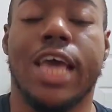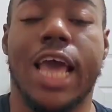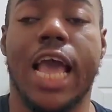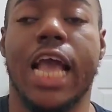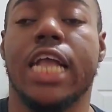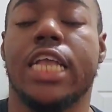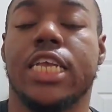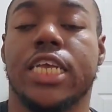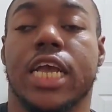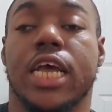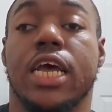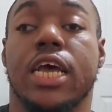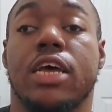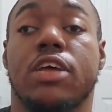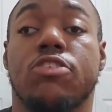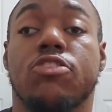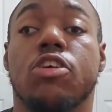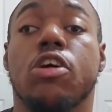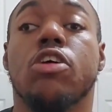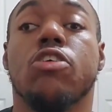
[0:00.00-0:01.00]

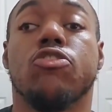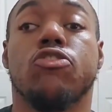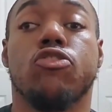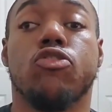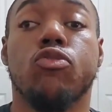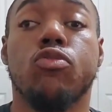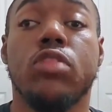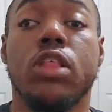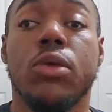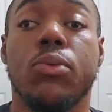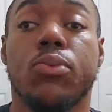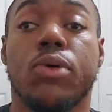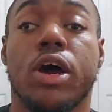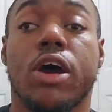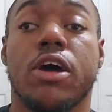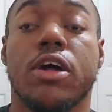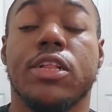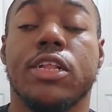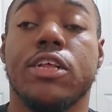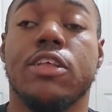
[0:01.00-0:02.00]
HS truly
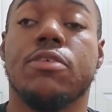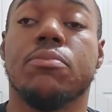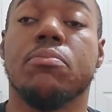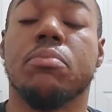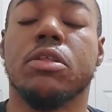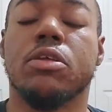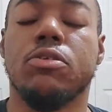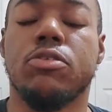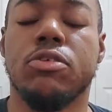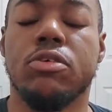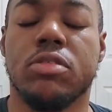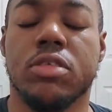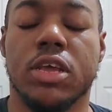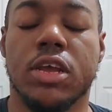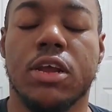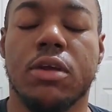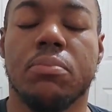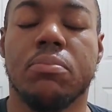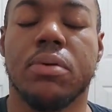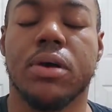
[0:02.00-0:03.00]
wireless Bluetooth
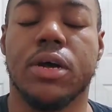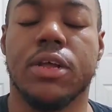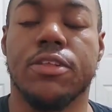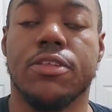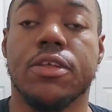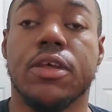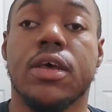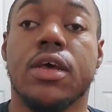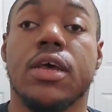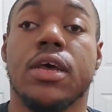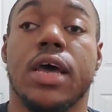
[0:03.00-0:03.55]
earbuds.